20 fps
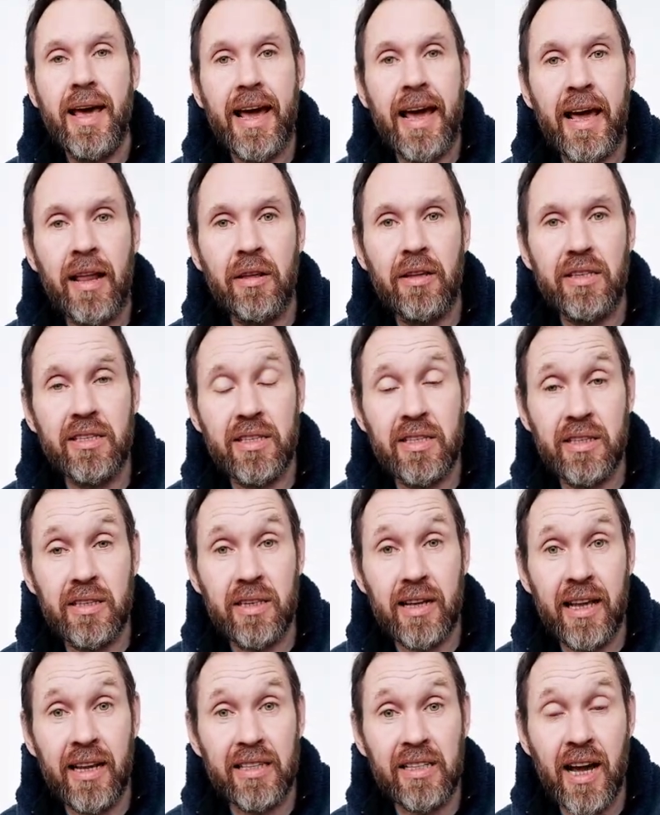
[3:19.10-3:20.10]
And it's
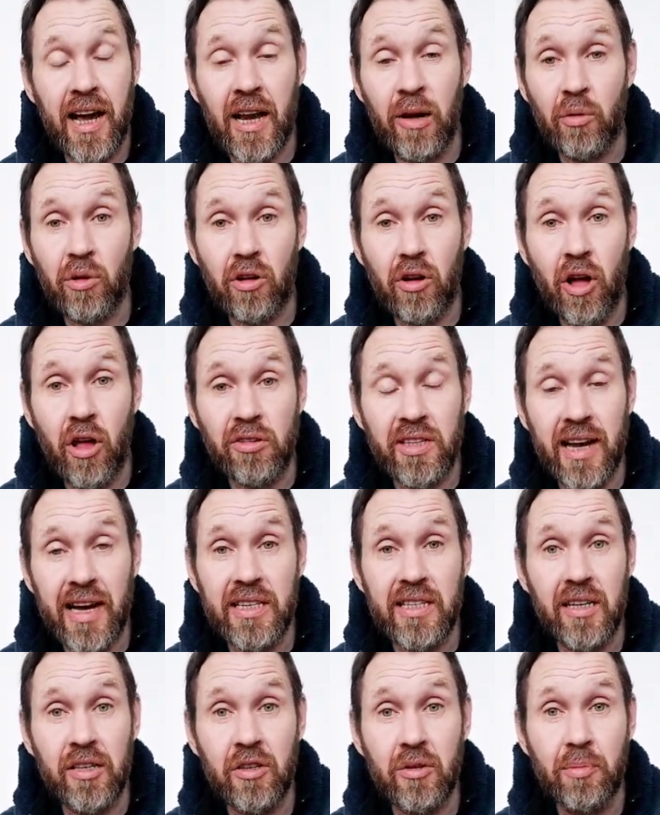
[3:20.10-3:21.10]
and it's kind of all
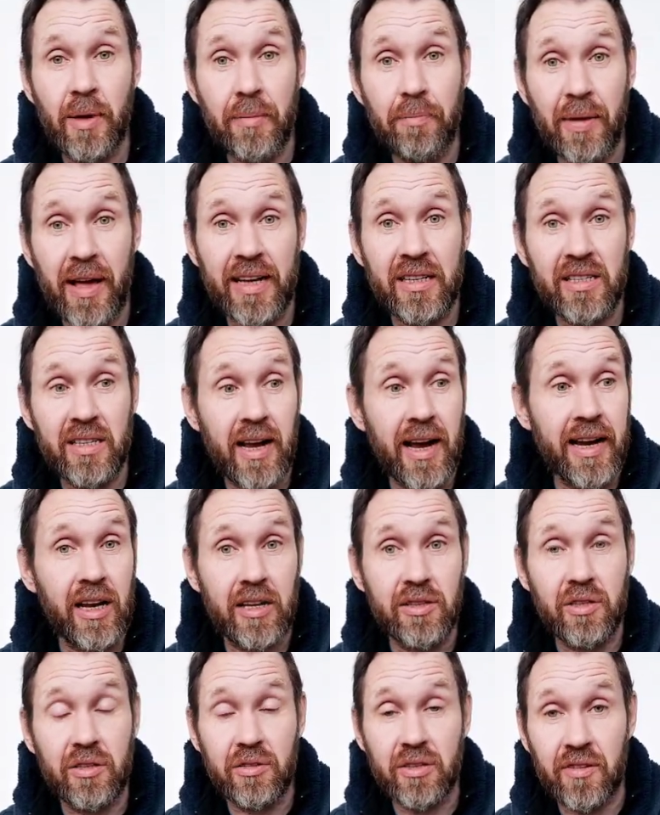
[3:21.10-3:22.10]
ties into my best side
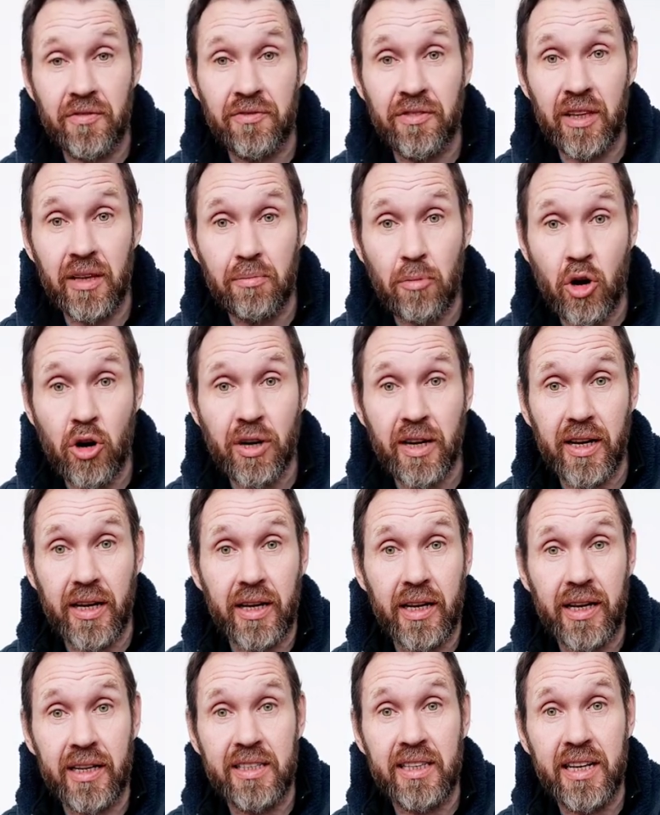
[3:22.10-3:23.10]
hustle is affiliate marketing.
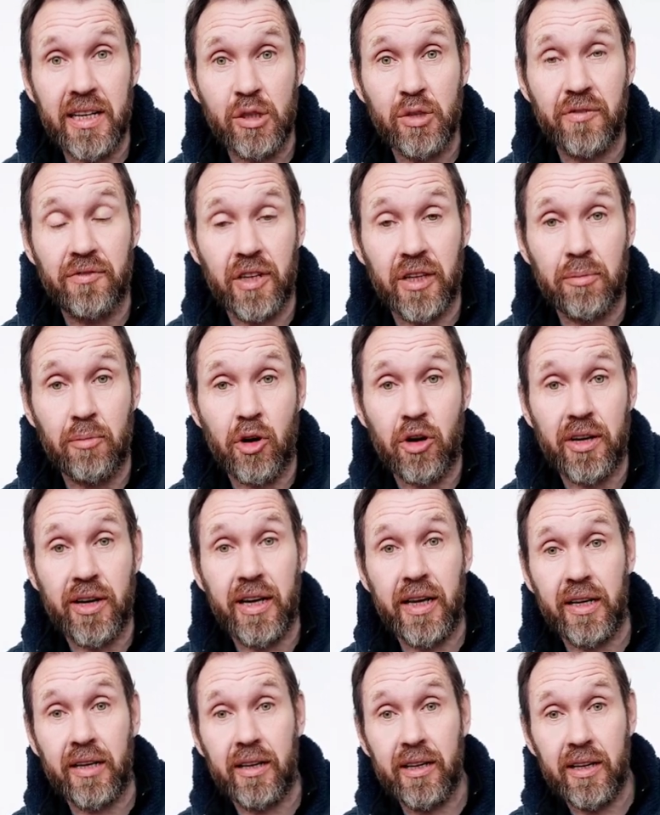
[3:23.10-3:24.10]
And I teach affiliate
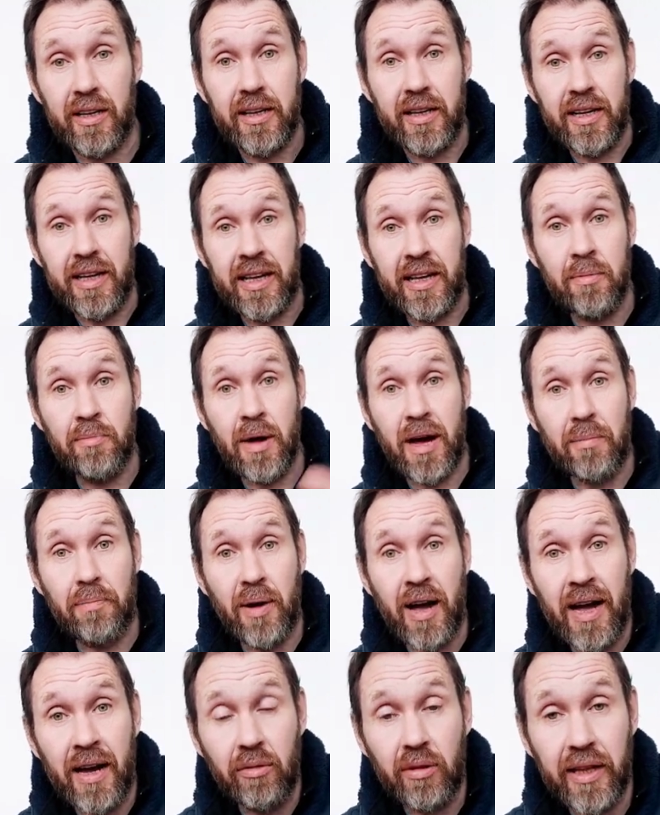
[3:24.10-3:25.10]
marketing in my
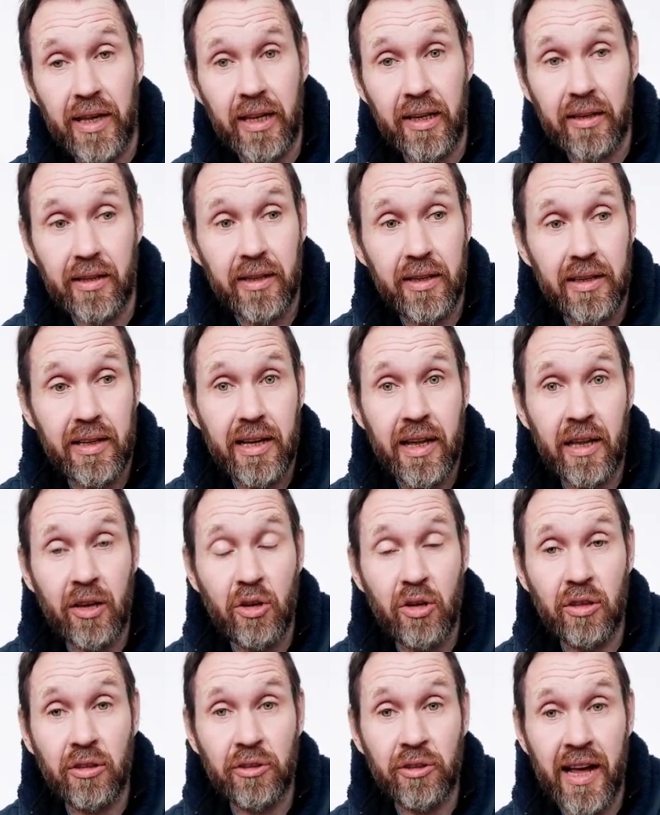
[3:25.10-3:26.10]
bio link, And
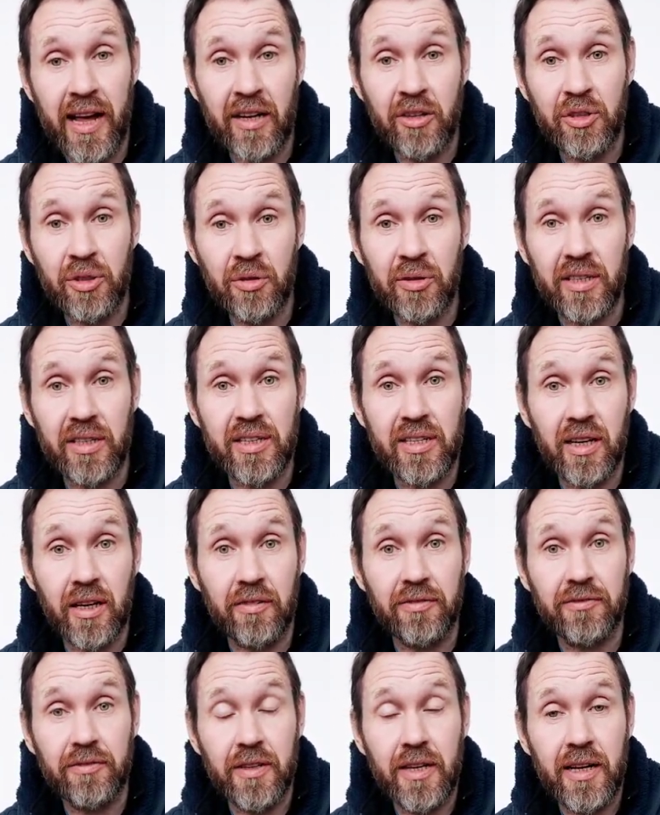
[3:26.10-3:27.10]
you can learn how to do this
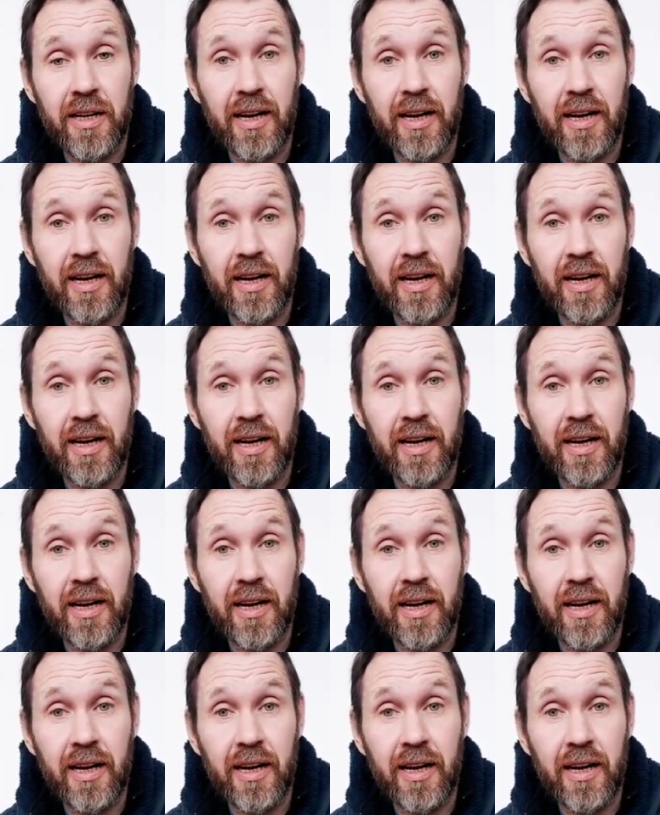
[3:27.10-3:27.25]
stuff